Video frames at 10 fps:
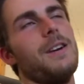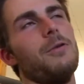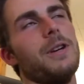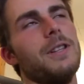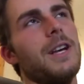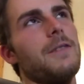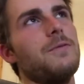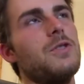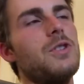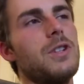We had
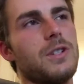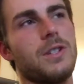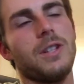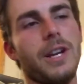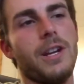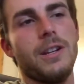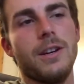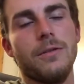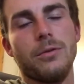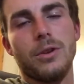left just late
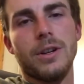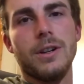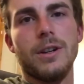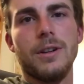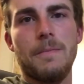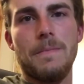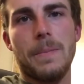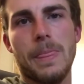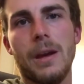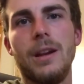enough where
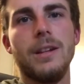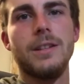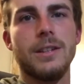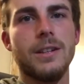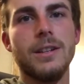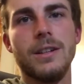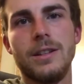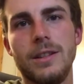I didn't get the,